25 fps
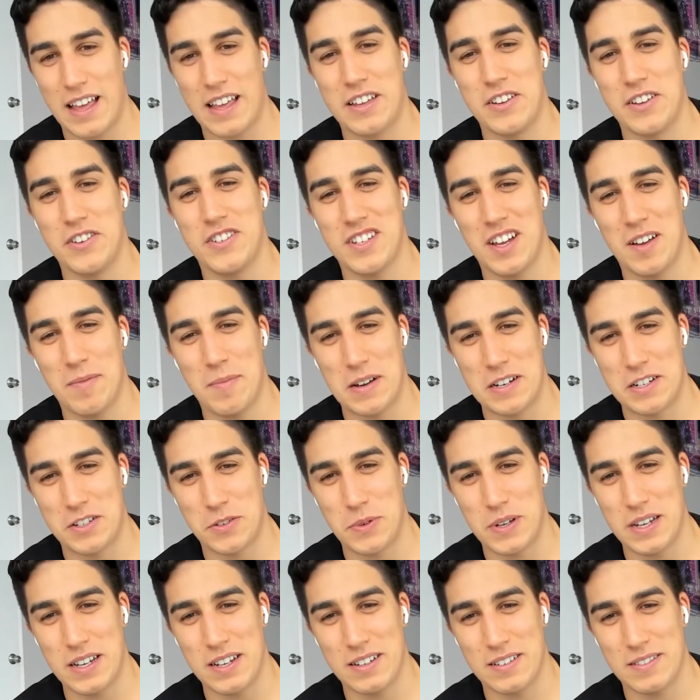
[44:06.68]
you saw my
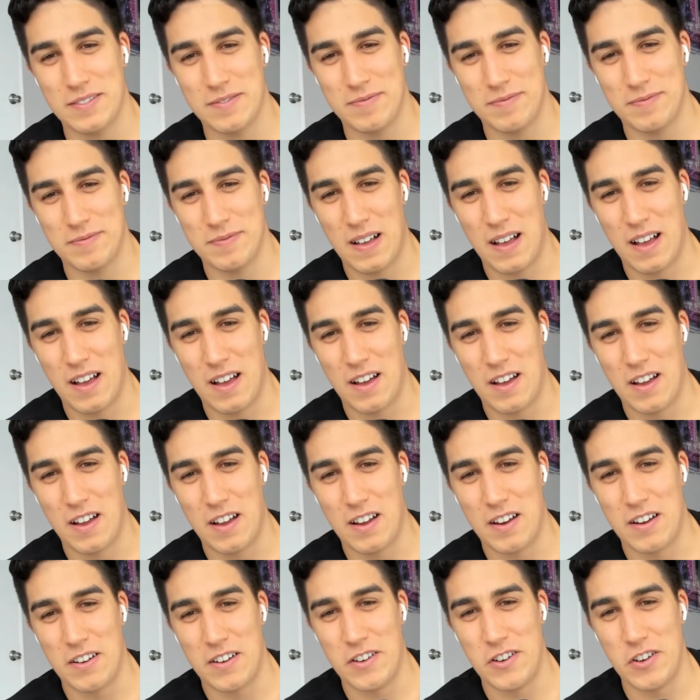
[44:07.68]
tweet?
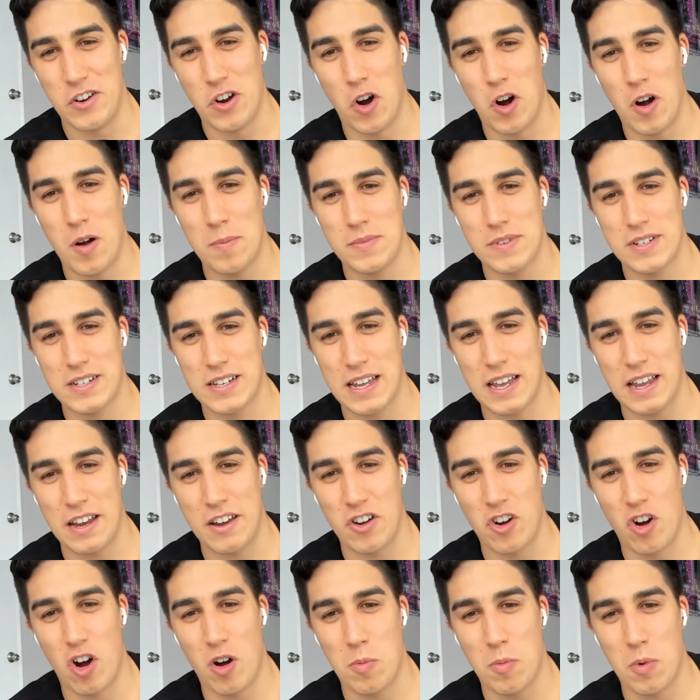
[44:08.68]
Yeah. Norms, norms. get
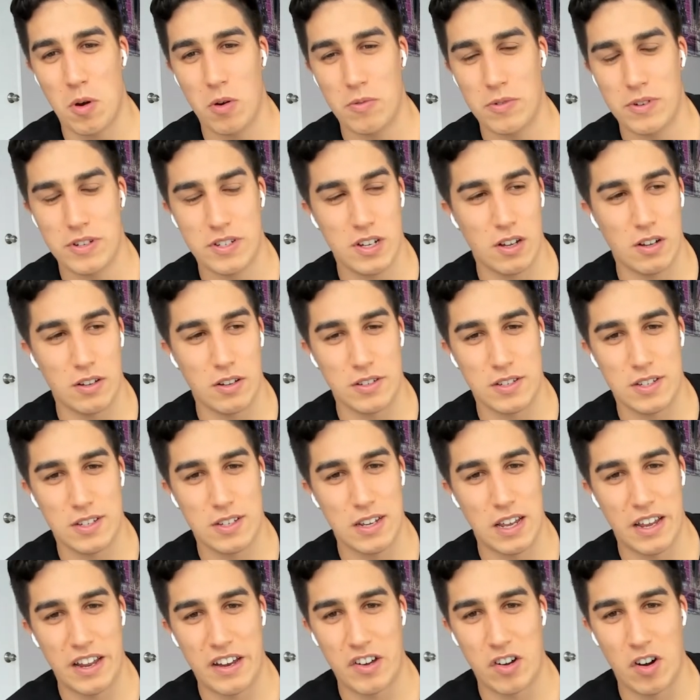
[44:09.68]
normal results,
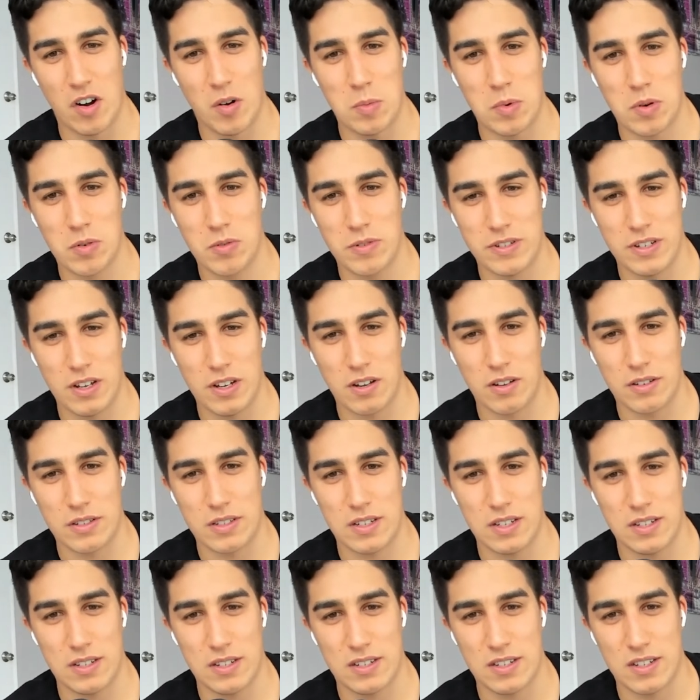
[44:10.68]
and normal
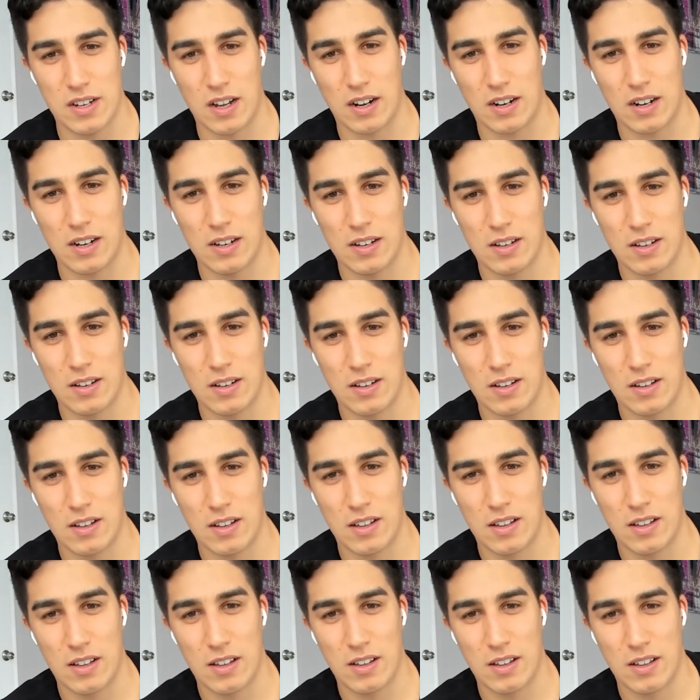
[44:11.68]
results suck.
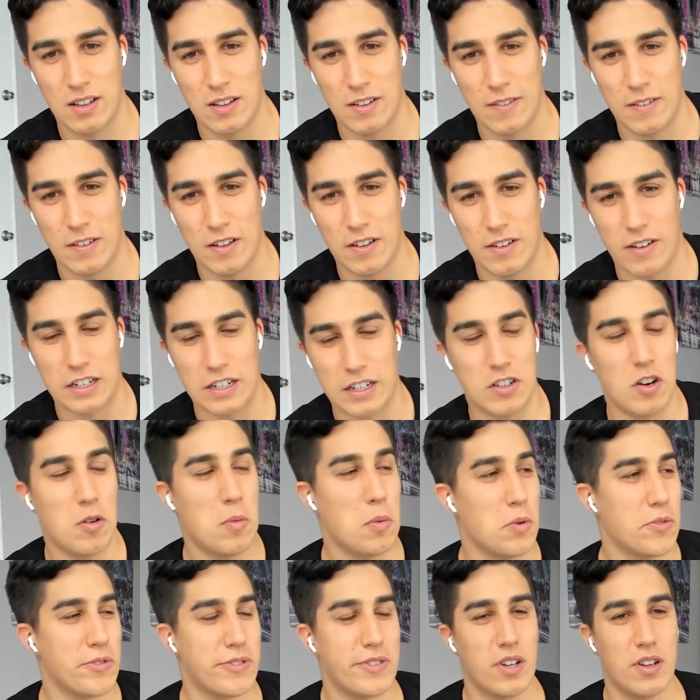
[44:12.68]
How about like that?
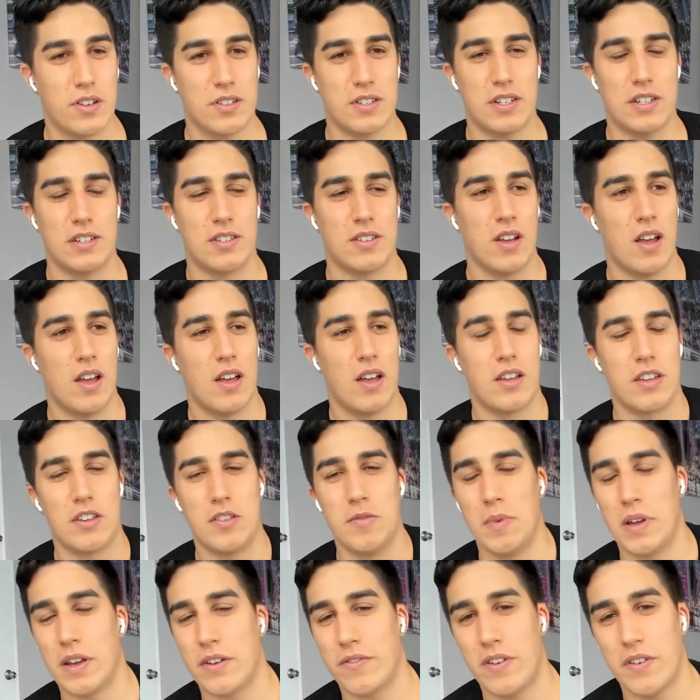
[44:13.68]
Normal results is you
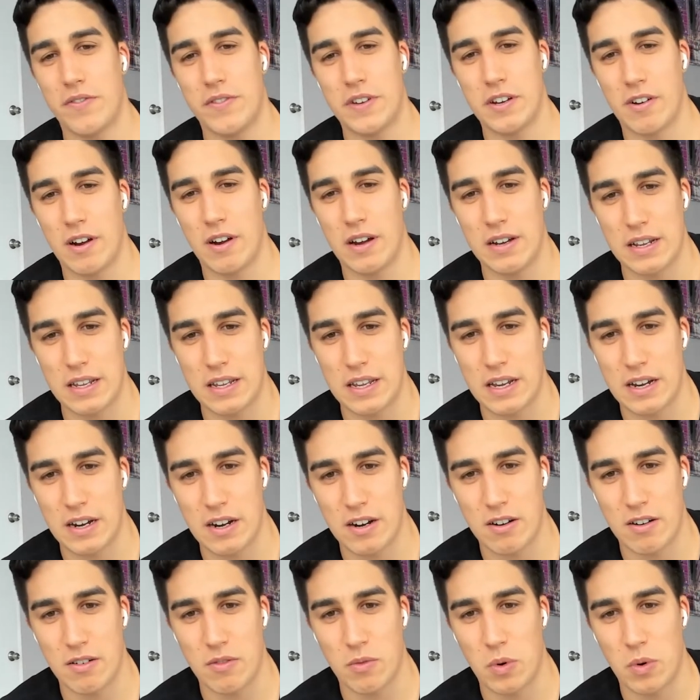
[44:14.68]
make fifty grand a
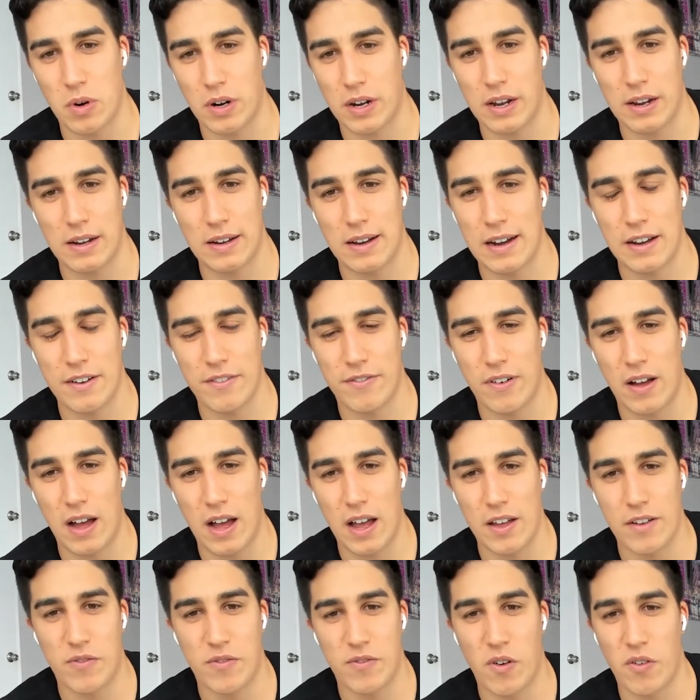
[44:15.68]
year working a nine to
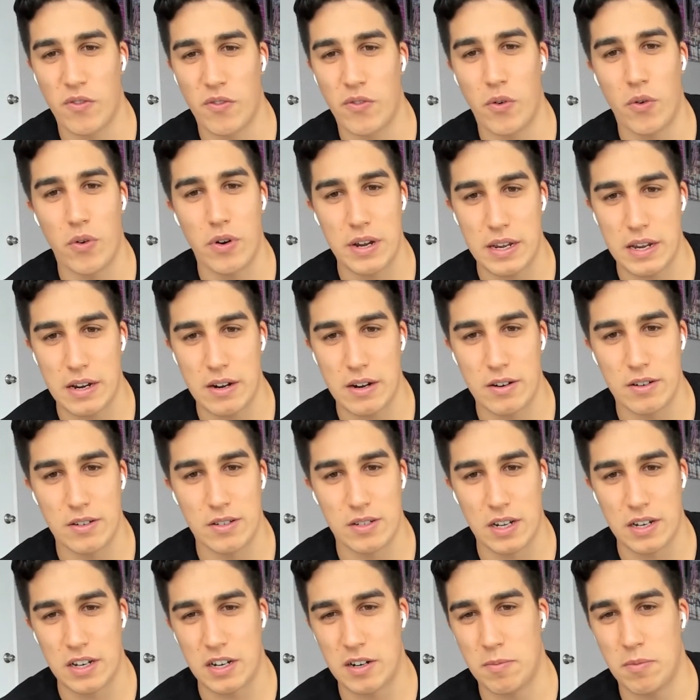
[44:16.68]
five for forty years,
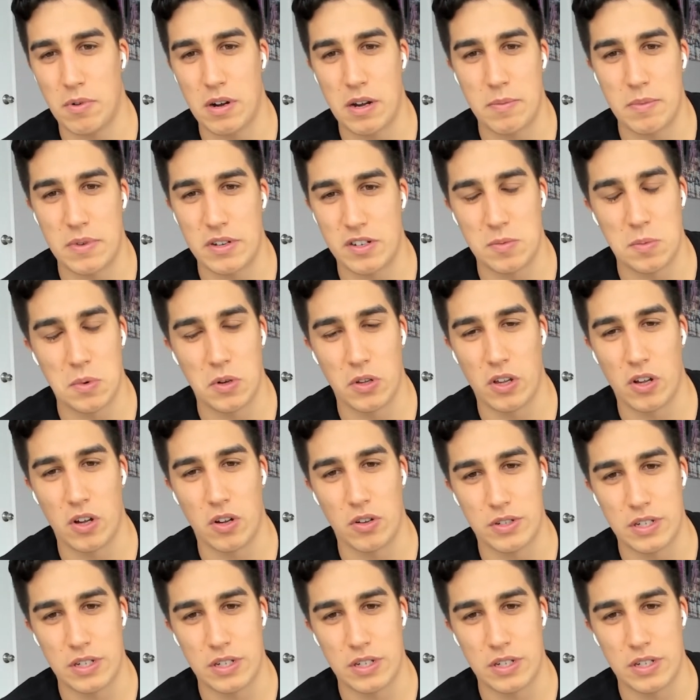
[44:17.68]
and you're pretty miserable the whole